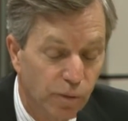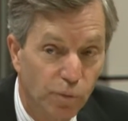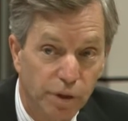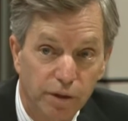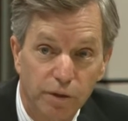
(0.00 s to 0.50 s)

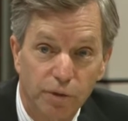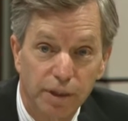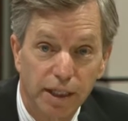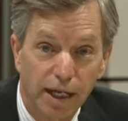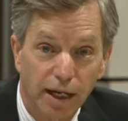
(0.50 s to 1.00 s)
we are
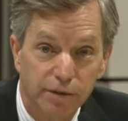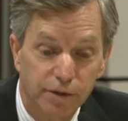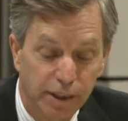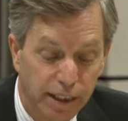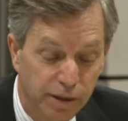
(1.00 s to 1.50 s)
going to
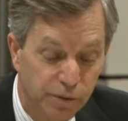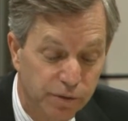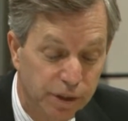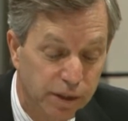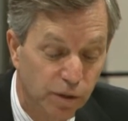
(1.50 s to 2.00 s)
ask the
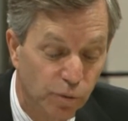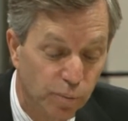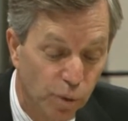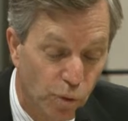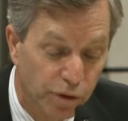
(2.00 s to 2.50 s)
AOC to
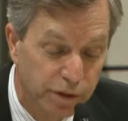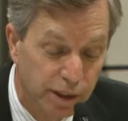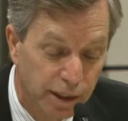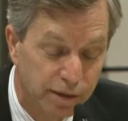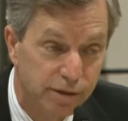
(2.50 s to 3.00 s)
report
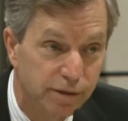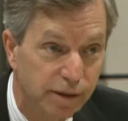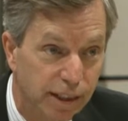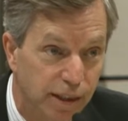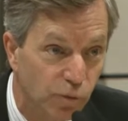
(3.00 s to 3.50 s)
to us
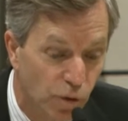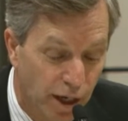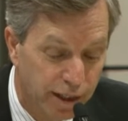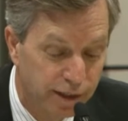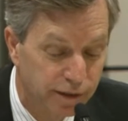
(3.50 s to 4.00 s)
in
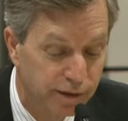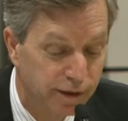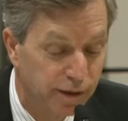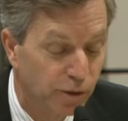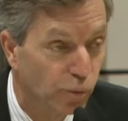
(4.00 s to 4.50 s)
writing
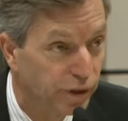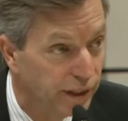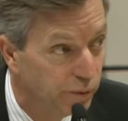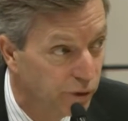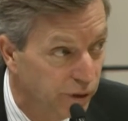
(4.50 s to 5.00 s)

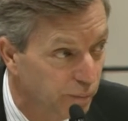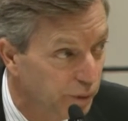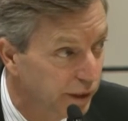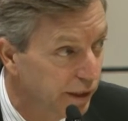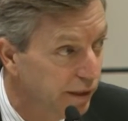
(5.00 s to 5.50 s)
when they were
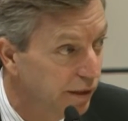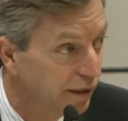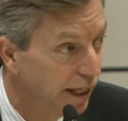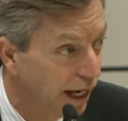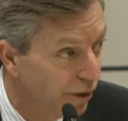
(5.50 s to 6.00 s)
completed,
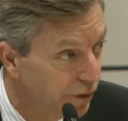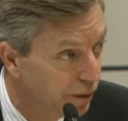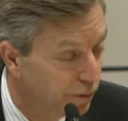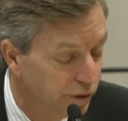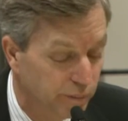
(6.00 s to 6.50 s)
how
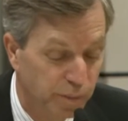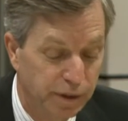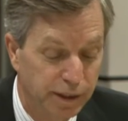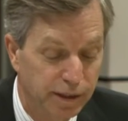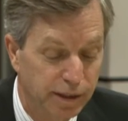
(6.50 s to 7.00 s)
they were
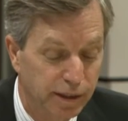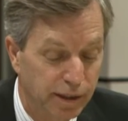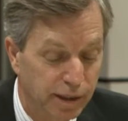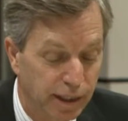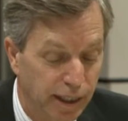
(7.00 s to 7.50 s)
completed,
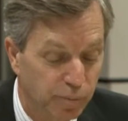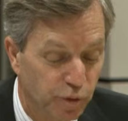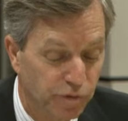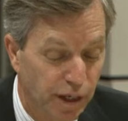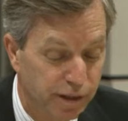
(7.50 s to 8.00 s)
and
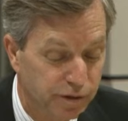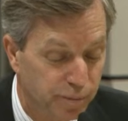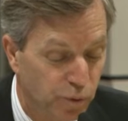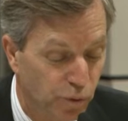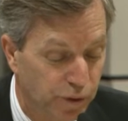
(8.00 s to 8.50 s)
provide
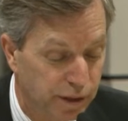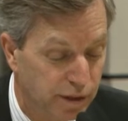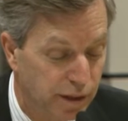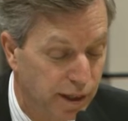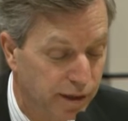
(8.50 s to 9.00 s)

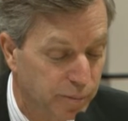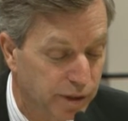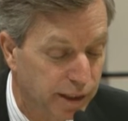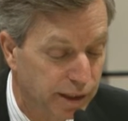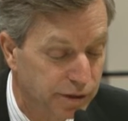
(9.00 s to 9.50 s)
supporting
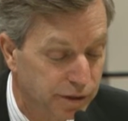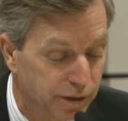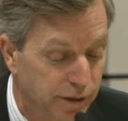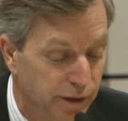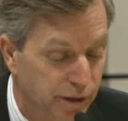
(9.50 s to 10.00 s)
documentation.